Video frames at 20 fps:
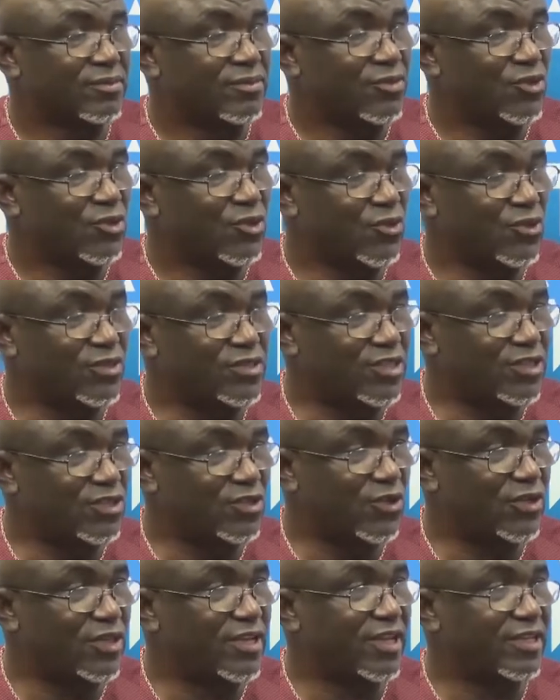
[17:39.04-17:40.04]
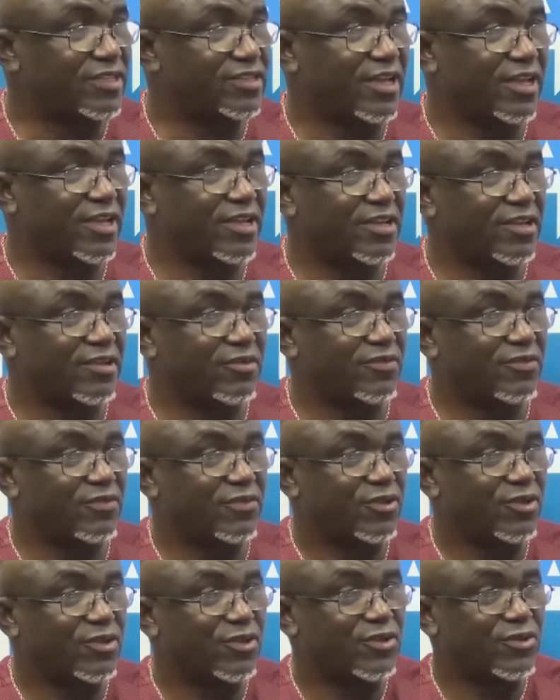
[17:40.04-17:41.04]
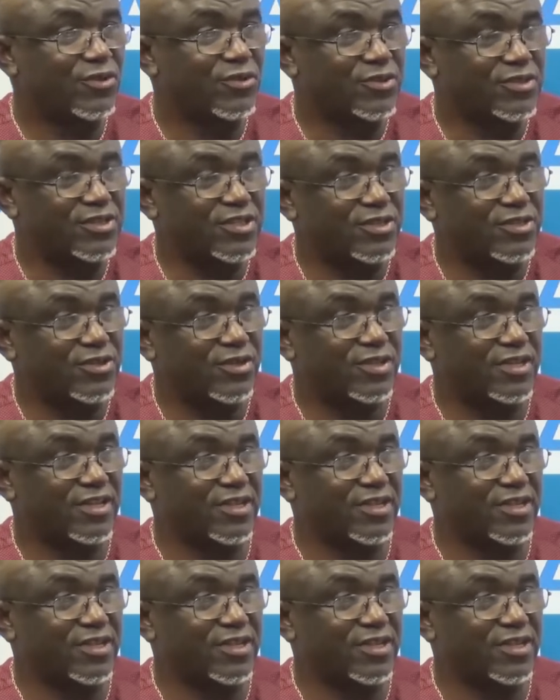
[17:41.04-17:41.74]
You sit on the executive. You sit on the